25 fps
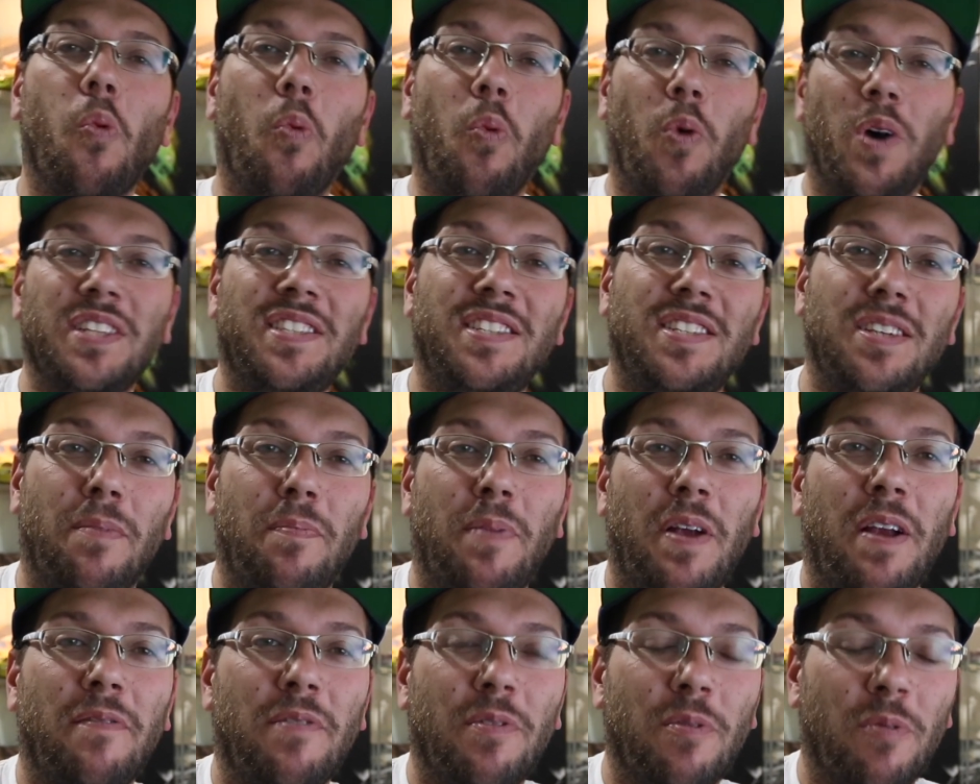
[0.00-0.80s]
What's
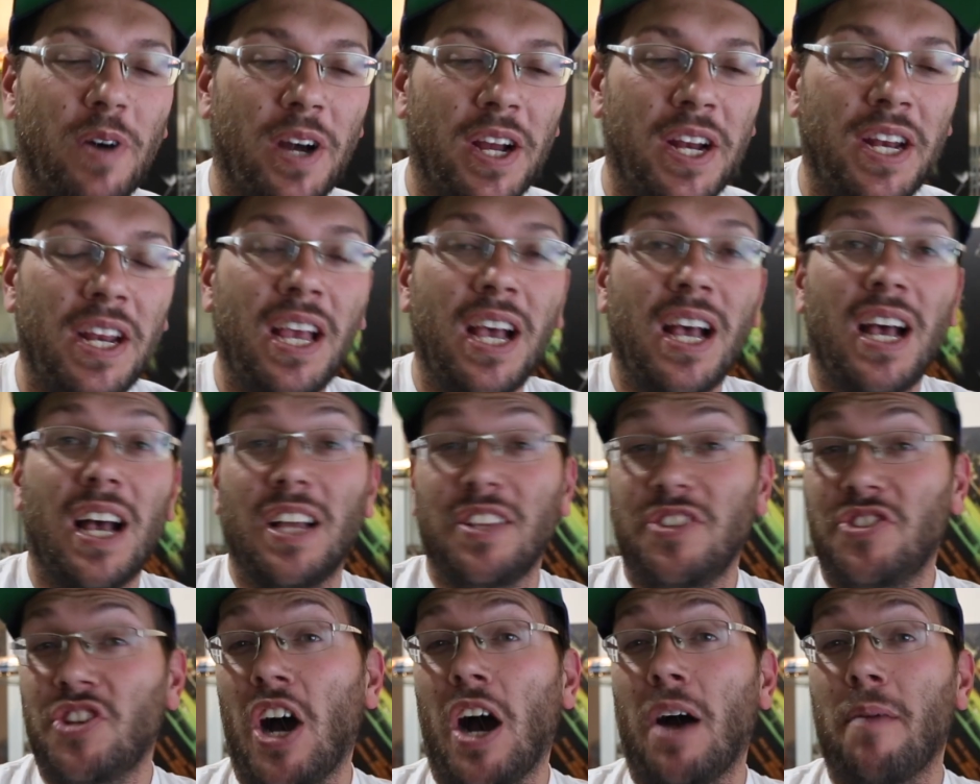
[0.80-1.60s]
up everyone,
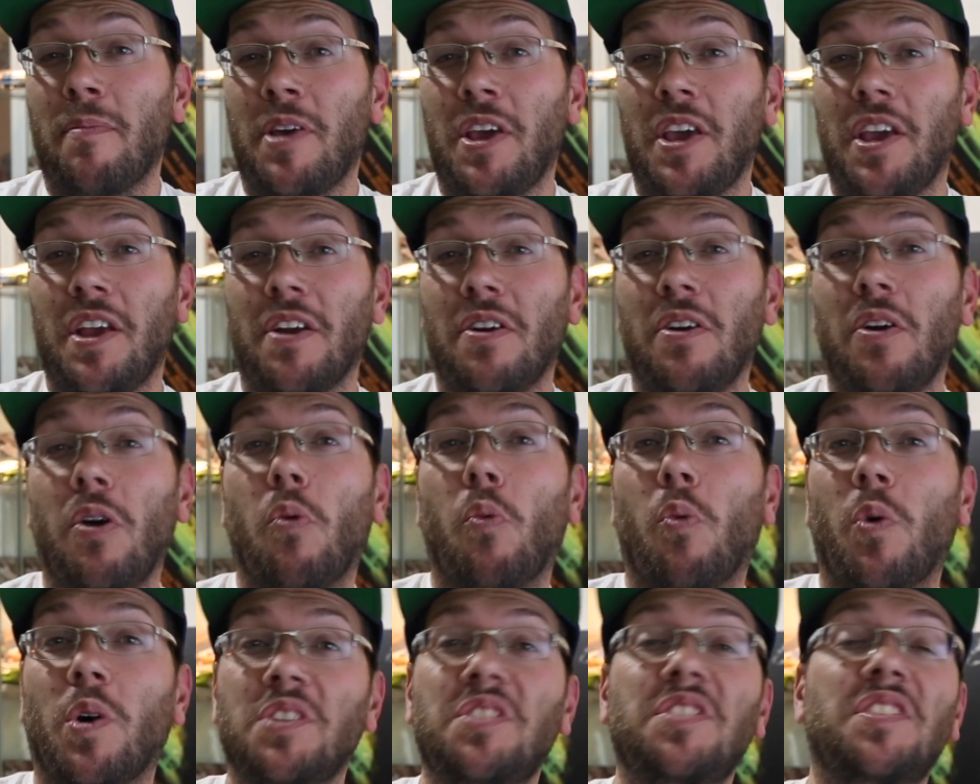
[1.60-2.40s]
Dom here
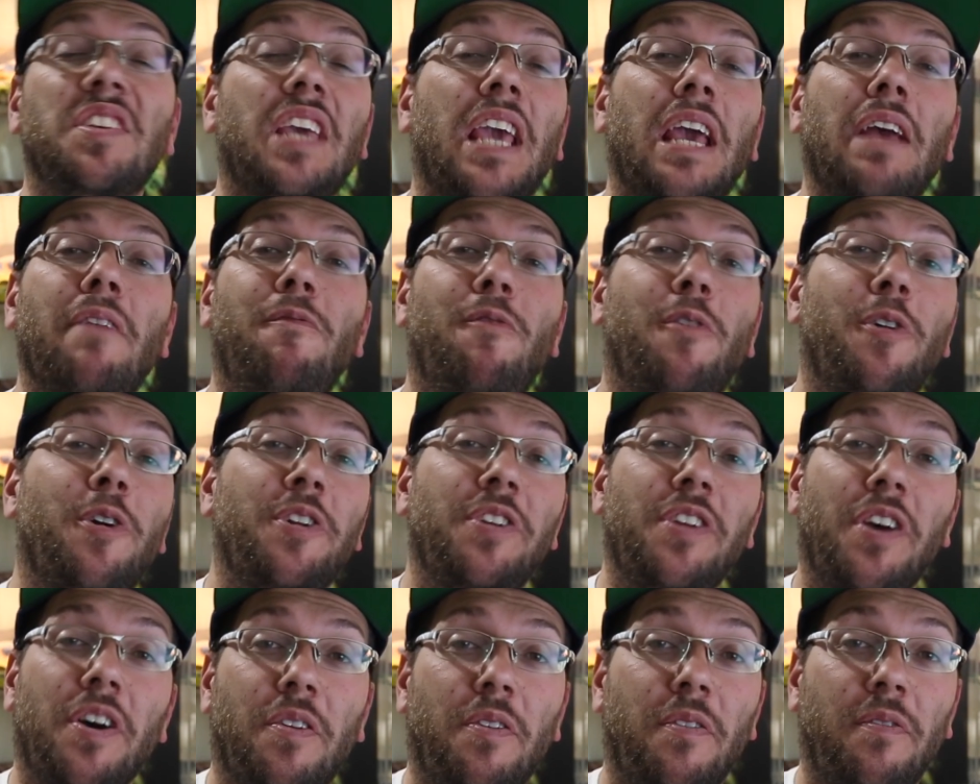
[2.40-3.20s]
once again for
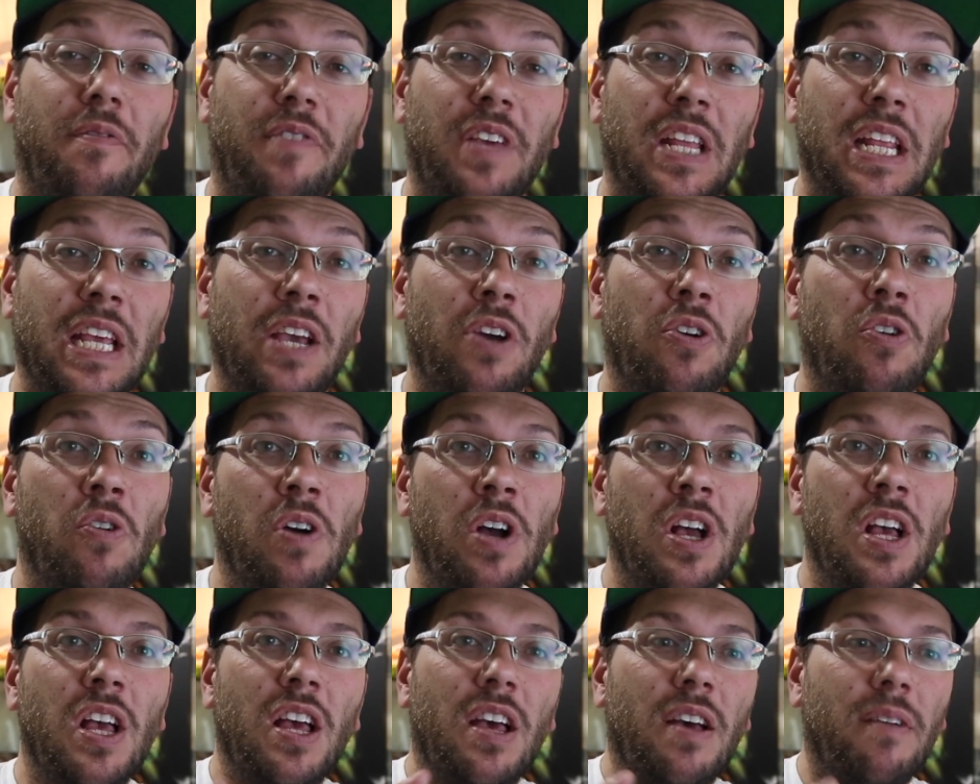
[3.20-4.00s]
another
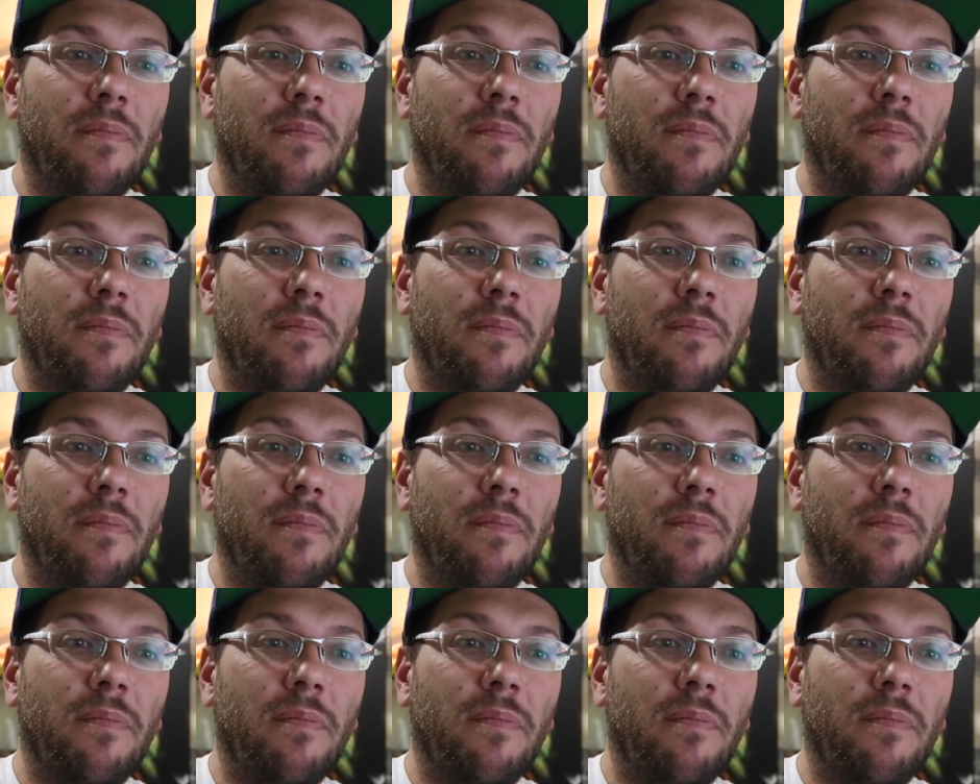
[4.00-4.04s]
video,